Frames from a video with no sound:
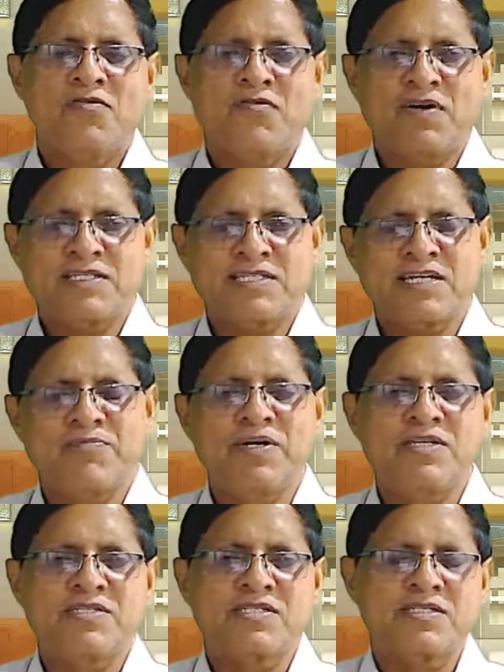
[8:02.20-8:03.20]
First step
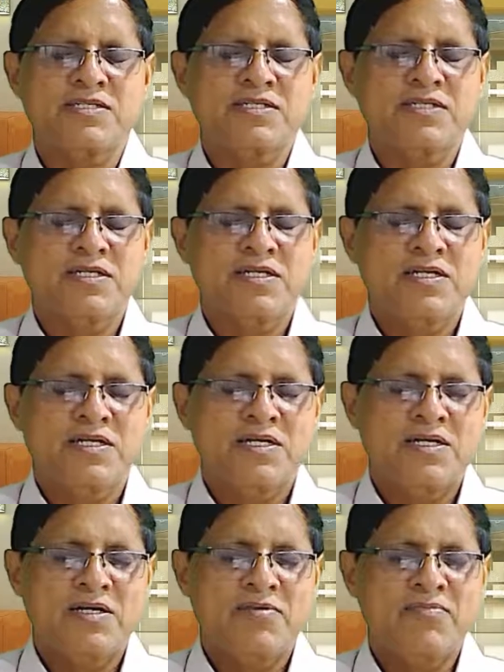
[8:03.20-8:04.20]
is
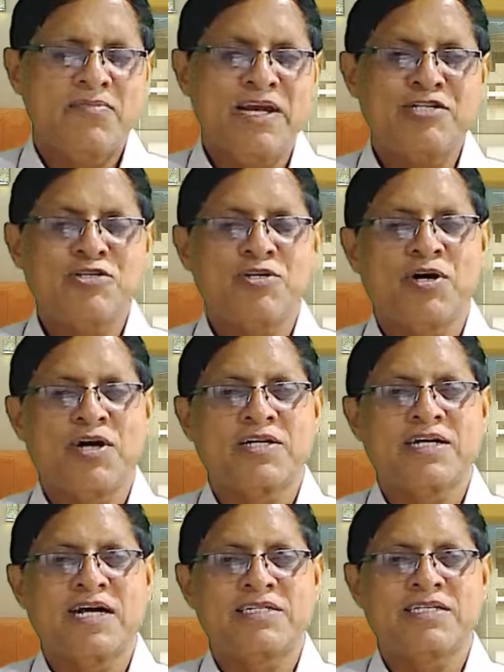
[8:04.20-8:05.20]
make sure
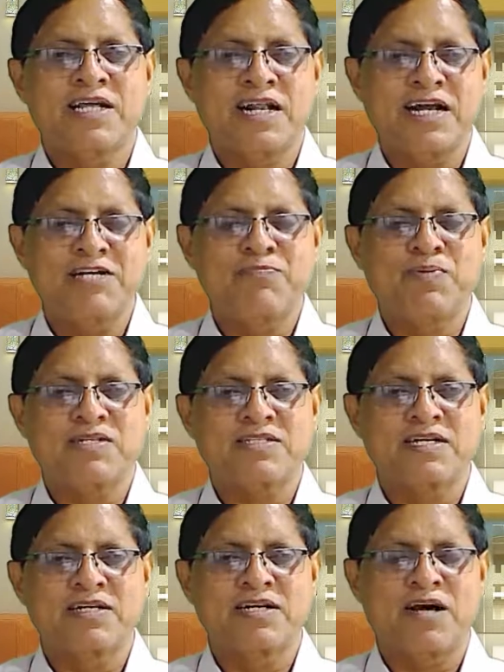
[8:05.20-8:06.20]
that the right person